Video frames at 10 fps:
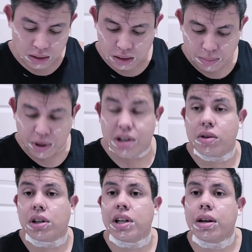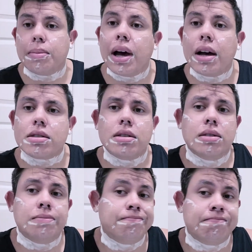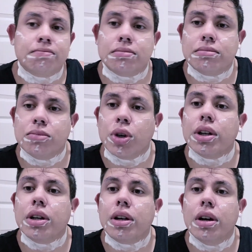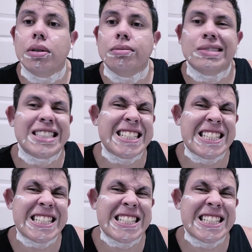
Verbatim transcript: I'll probably do a cleanup pass and we're good to go.